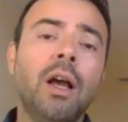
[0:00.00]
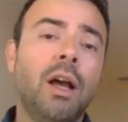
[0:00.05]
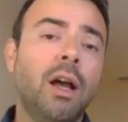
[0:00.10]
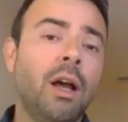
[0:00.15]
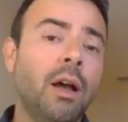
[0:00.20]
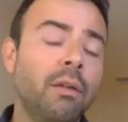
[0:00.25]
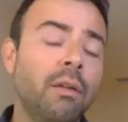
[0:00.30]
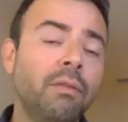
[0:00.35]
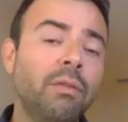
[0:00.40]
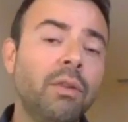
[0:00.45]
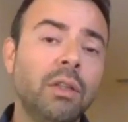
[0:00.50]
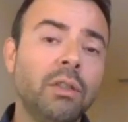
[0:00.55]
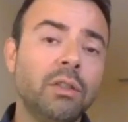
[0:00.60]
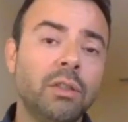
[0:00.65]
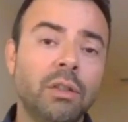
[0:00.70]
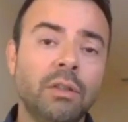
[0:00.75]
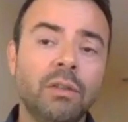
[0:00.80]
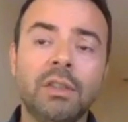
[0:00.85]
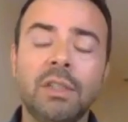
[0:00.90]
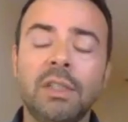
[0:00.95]
of
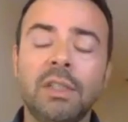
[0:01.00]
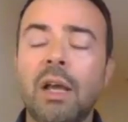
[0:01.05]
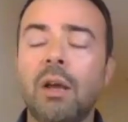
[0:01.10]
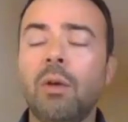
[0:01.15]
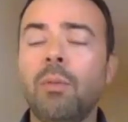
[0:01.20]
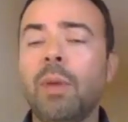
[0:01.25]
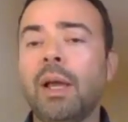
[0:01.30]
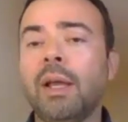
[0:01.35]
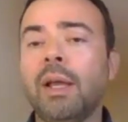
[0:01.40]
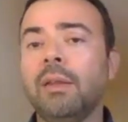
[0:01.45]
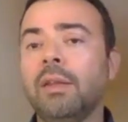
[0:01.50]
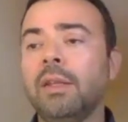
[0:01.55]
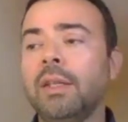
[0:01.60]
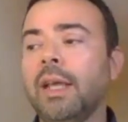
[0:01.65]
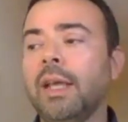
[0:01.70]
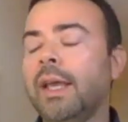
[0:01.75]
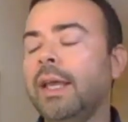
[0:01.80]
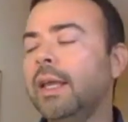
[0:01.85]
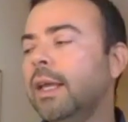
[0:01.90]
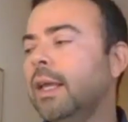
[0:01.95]
ServiceNow back in the
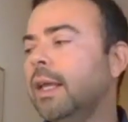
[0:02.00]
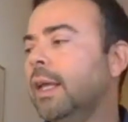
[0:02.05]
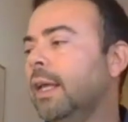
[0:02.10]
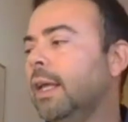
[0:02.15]
day.